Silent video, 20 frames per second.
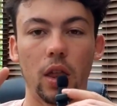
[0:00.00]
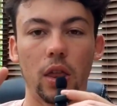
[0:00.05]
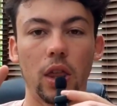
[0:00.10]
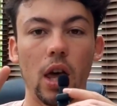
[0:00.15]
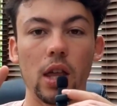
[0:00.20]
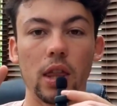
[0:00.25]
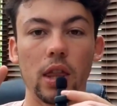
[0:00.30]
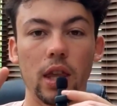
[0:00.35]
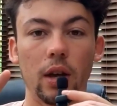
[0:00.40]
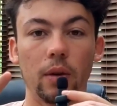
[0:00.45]
The
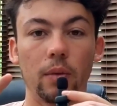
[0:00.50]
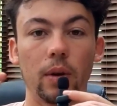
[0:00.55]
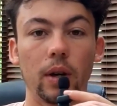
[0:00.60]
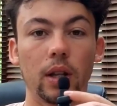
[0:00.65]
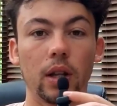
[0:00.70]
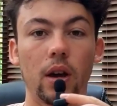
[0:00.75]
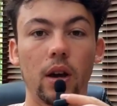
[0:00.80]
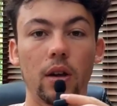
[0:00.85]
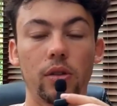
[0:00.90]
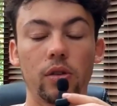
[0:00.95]
third thing we're
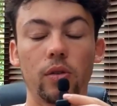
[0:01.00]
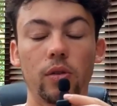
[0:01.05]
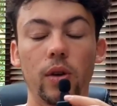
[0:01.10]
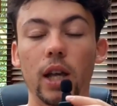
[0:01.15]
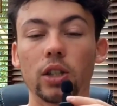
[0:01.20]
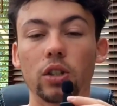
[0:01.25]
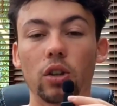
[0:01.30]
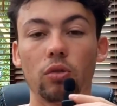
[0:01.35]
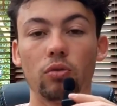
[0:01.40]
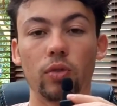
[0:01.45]
going to go through
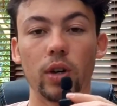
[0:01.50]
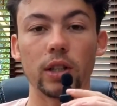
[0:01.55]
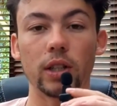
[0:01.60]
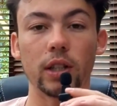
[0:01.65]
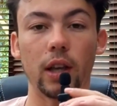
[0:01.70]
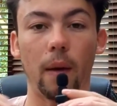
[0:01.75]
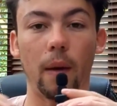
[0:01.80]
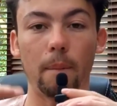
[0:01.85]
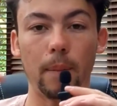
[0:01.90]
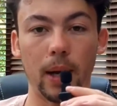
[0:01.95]
is
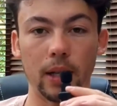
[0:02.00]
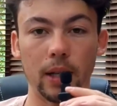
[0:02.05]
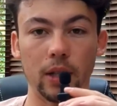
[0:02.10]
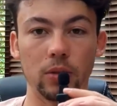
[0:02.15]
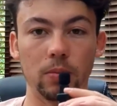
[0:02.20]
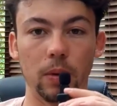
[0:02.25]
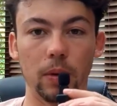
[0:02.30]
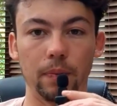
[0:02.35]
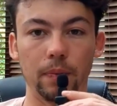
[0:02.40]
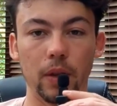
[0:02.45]
risk
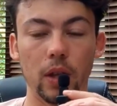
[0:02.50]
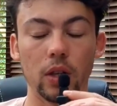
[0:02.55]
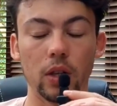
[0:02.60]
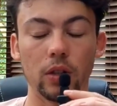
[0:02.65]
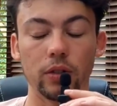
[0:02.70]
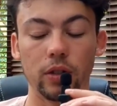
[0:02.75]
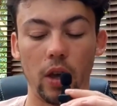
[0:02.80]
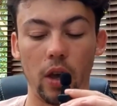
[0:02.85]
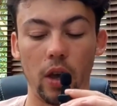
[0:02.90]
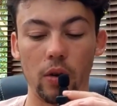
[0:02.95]
management.
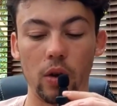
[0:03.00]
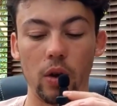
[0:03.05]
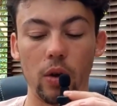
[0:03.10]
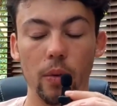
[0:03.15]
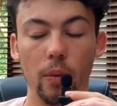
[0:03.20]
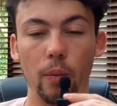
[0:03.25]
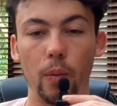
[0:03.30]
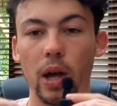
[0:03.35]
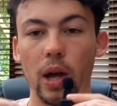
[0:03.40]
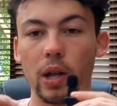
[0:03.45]
So
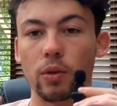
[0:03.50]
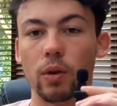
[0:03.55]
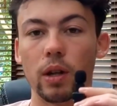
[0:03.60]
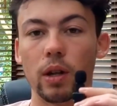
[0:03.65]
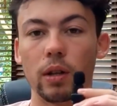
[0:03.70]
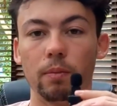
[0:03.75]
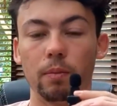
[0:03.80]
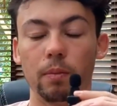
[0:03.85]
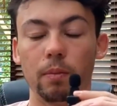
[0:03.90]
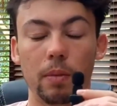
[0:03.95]
where do
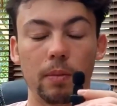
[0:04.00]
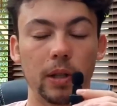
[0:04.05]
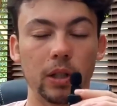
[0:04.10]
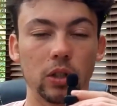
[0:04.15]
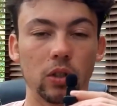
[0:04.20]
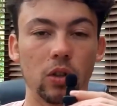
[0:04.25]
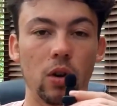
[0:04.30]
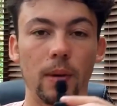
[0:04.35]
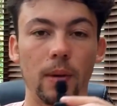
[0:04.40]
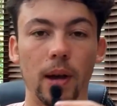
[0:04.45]
I put my
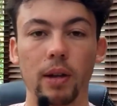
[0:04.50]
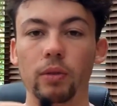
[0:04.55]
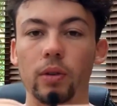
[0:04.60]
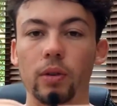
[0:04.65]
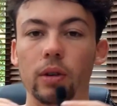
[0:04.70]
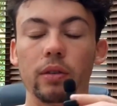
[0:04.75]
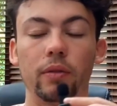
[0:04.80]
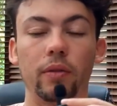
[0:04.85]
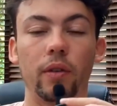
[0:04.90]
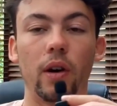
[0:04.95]
stop? How
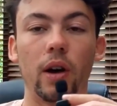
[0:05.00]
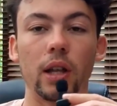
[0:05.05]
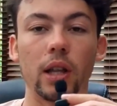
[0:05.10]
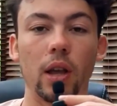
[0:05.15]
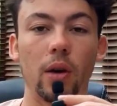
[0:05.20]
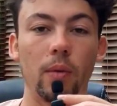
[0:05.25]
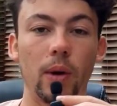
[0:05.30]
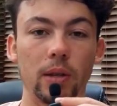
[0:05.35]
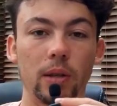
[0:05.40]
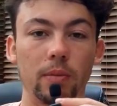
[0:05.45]
do I
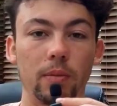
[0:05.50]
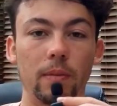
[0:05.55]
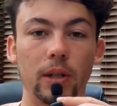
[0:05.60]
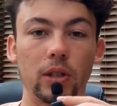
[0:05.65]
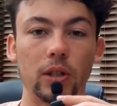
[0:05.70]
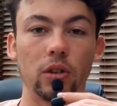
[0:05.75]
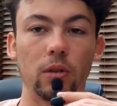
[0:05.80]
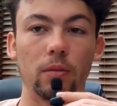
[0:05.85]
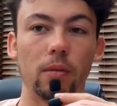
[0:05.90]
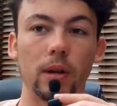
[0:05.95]
define it? Where to put my
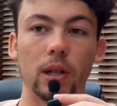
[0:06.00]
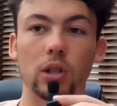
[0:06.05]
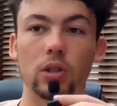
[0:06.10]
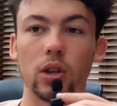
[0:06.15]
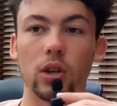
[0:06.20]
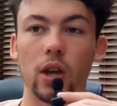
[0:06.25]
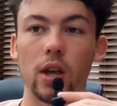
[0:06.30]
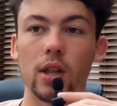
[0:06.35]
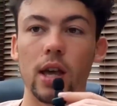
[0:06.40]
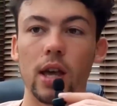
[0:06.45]
stop? I'm going
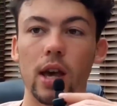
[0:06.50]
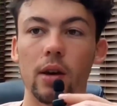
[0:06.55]
to show you